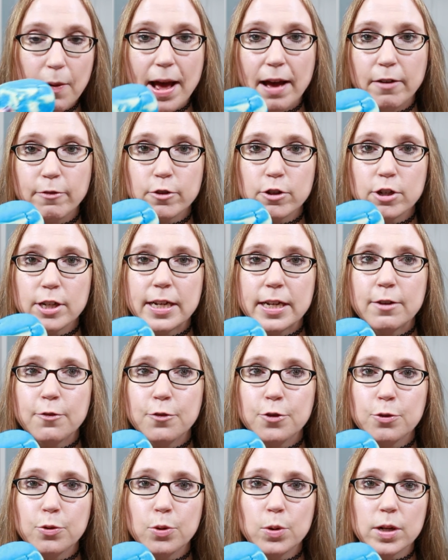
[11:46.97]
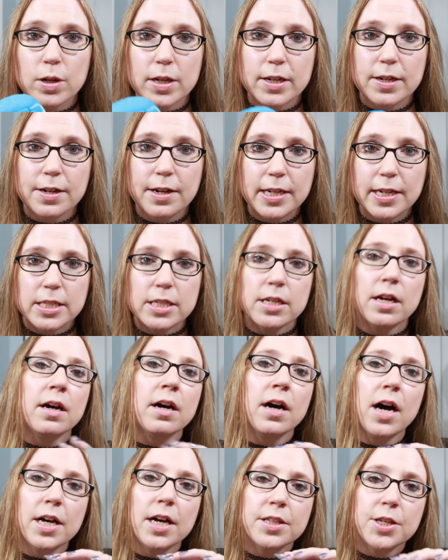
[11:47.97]
However, if you order it
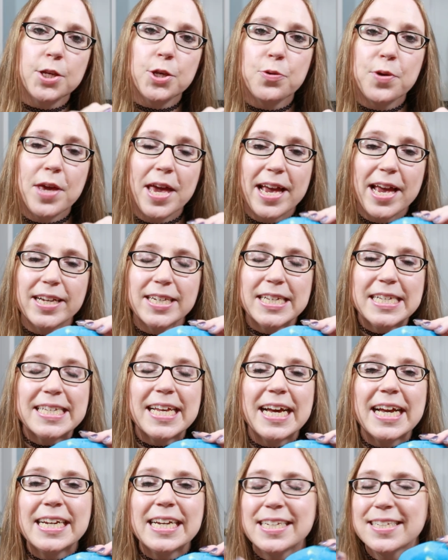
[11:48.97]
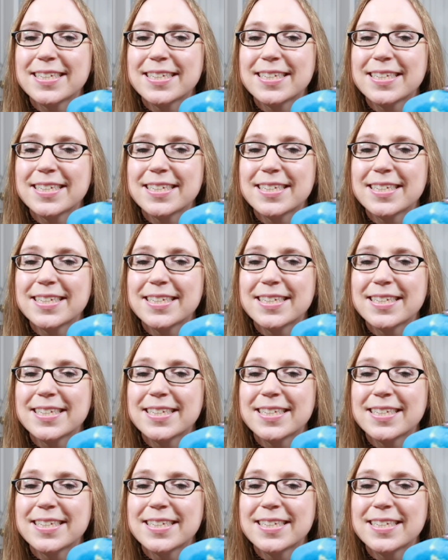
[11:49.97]
on the U K site,